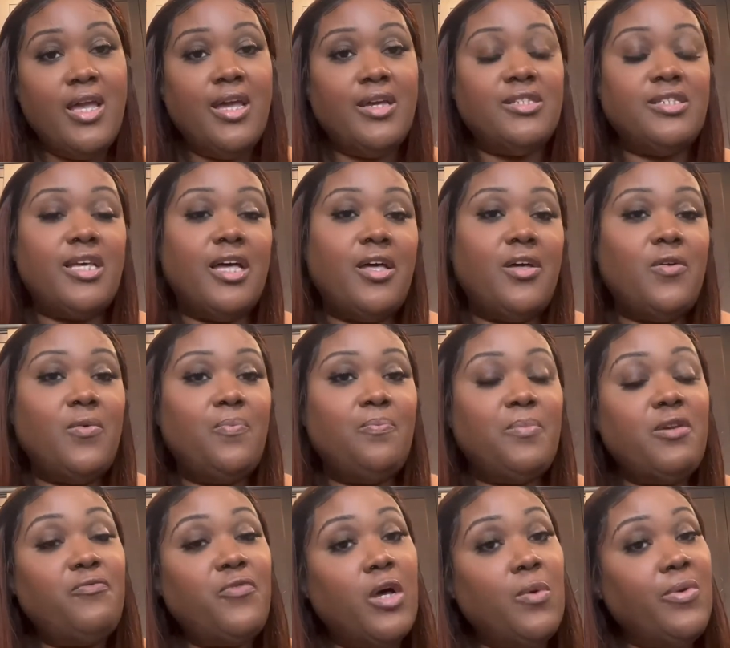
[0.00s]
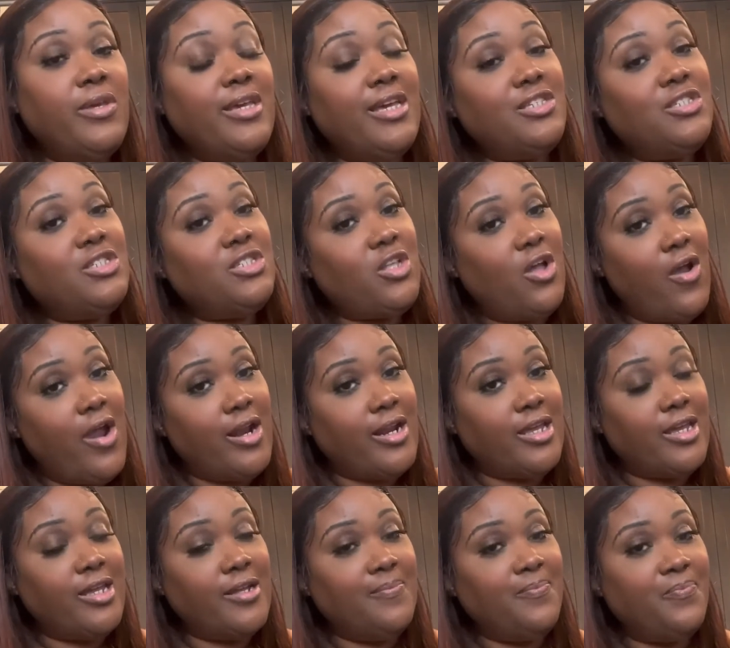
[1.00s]
So before we get
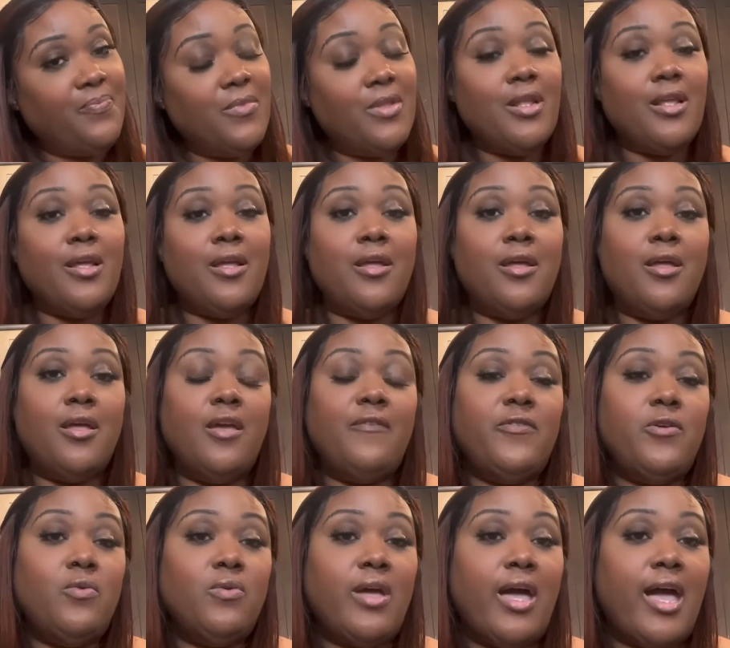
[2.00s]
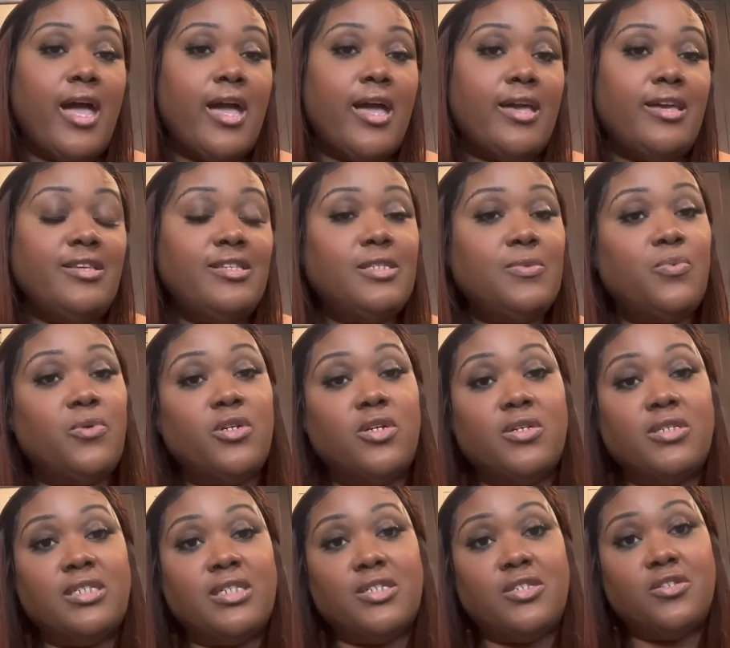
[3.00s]
started, if you guys will
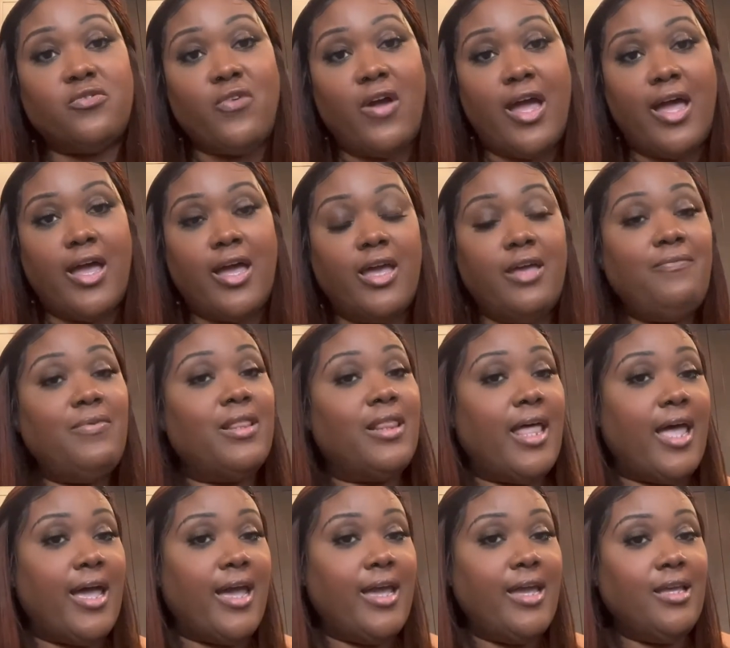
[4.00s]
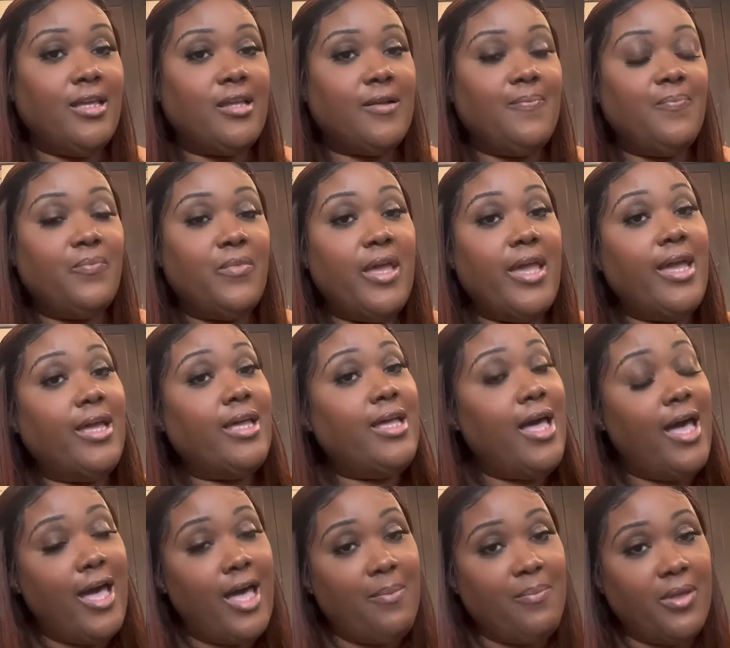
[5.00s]
subscribe, like, and
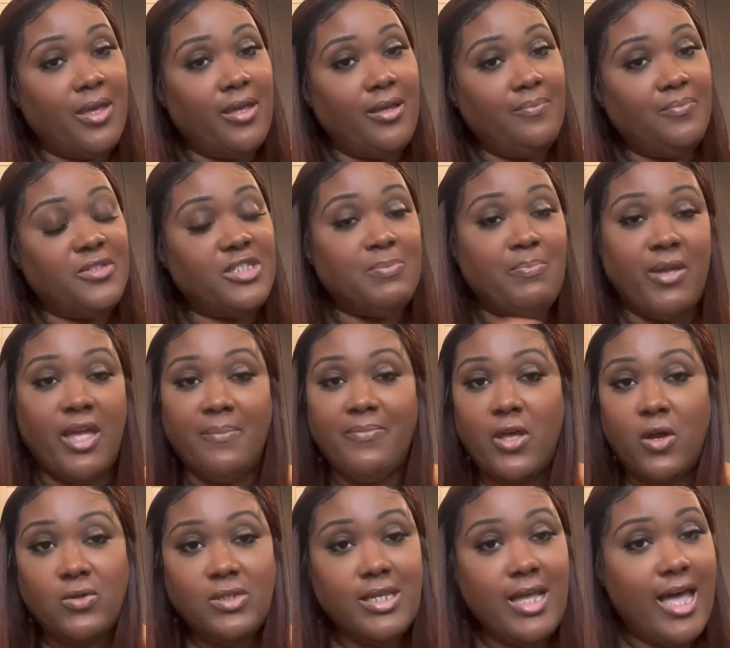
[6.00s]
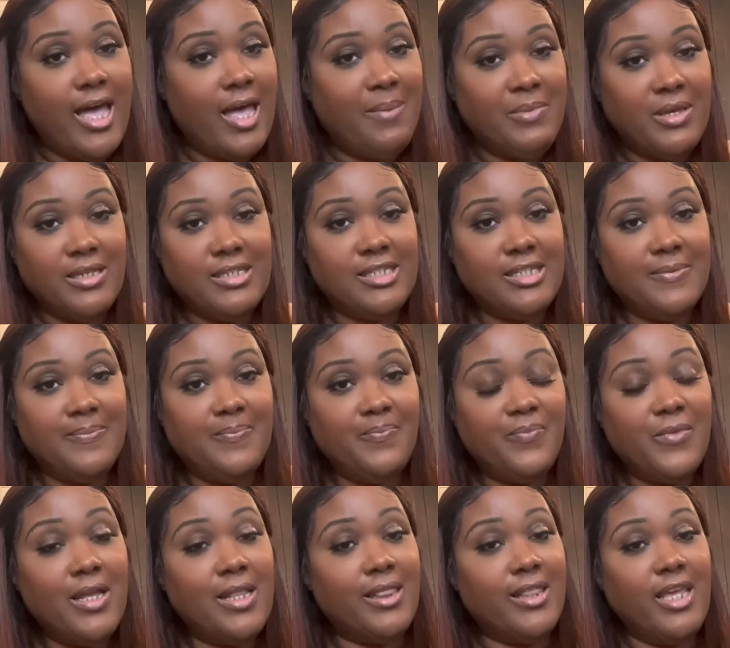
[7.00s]
comment, spam those comments,
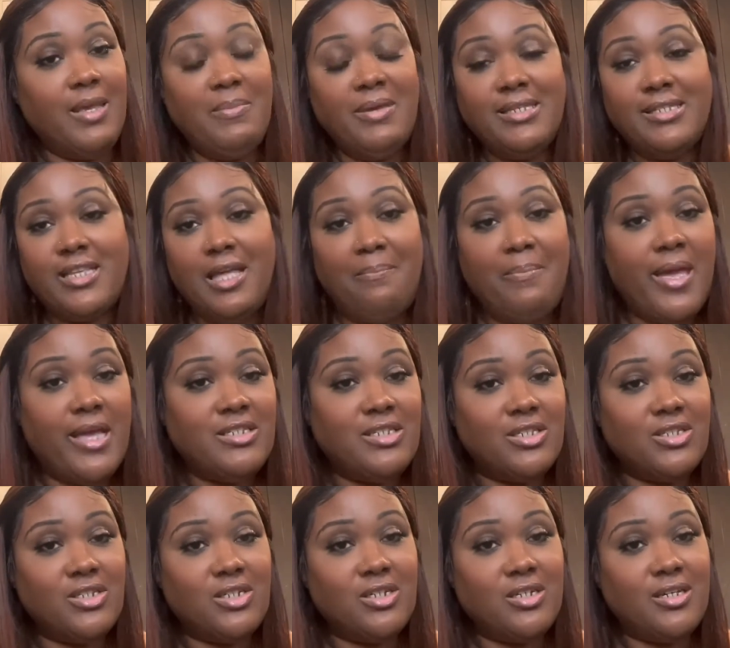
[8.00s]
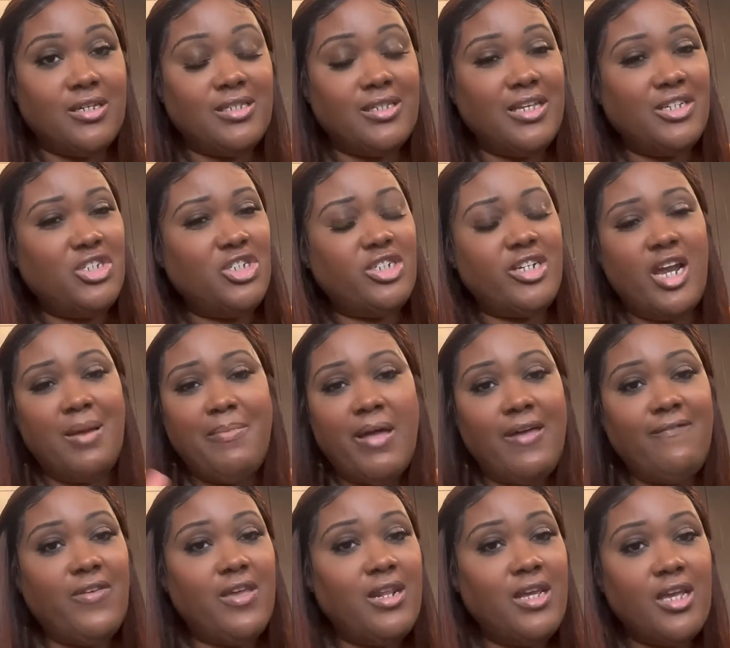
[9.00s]
leave me some messages, and share my
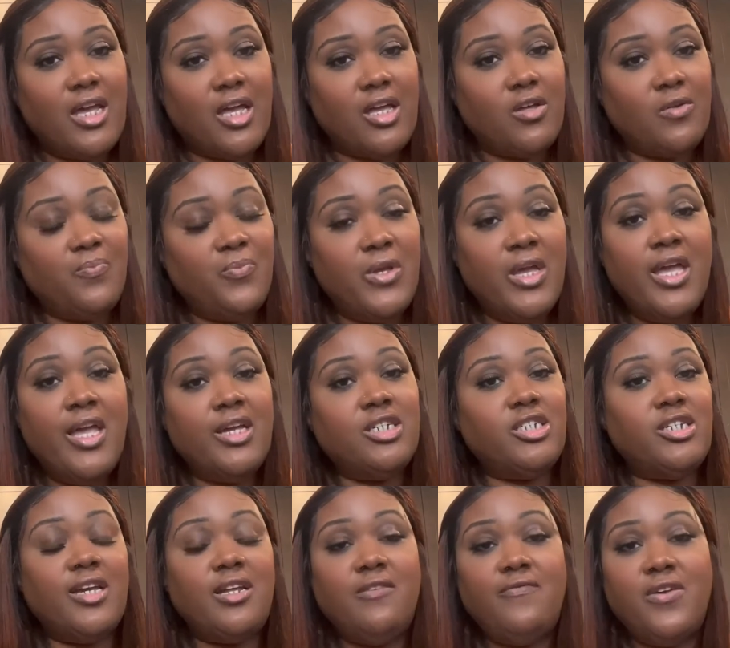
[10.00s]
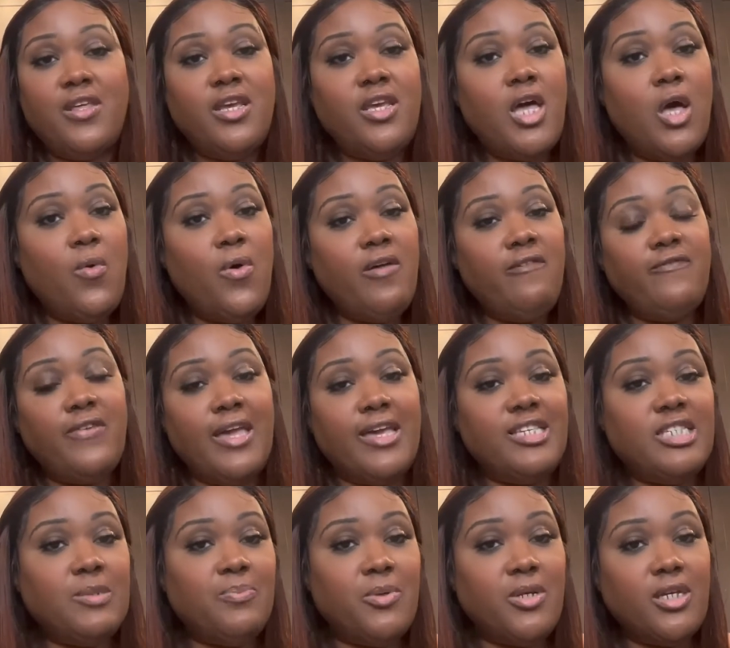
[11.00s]
video. Share the video on
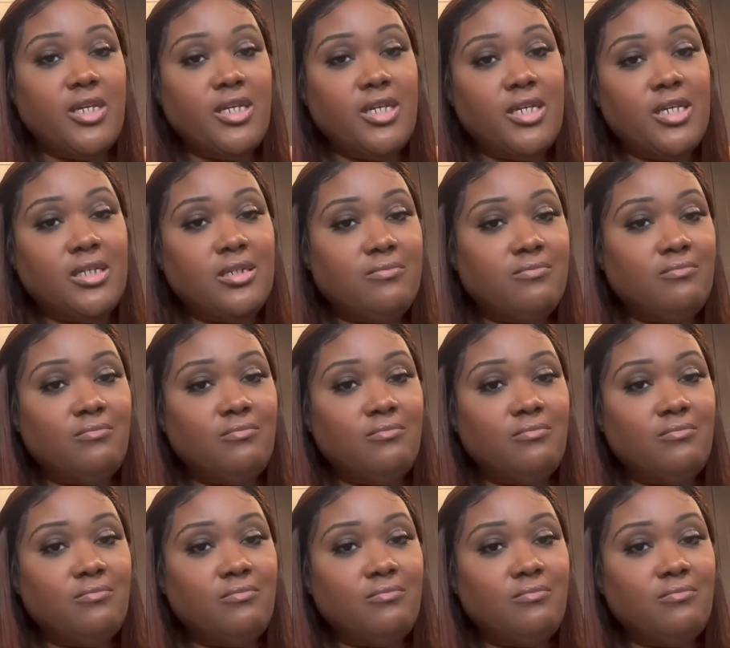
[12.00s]
Facebook,